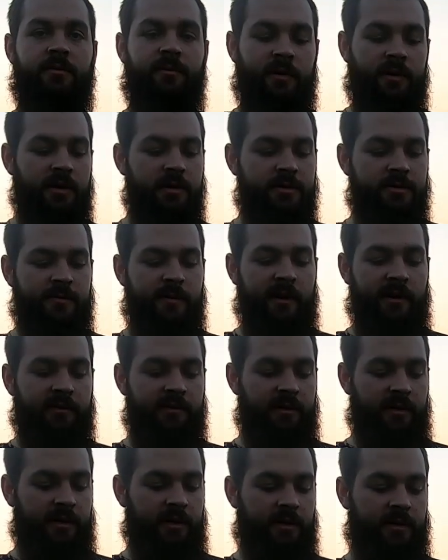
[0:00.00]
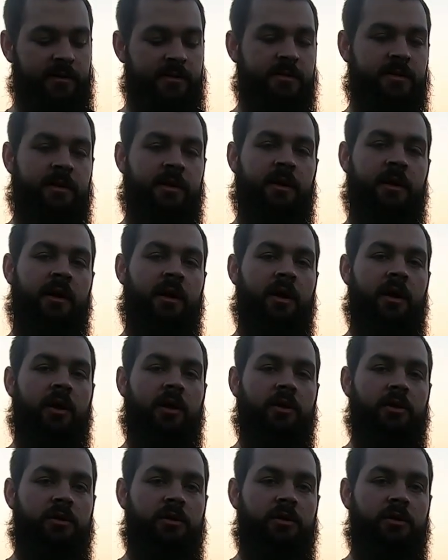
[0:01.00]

But here's my thing is,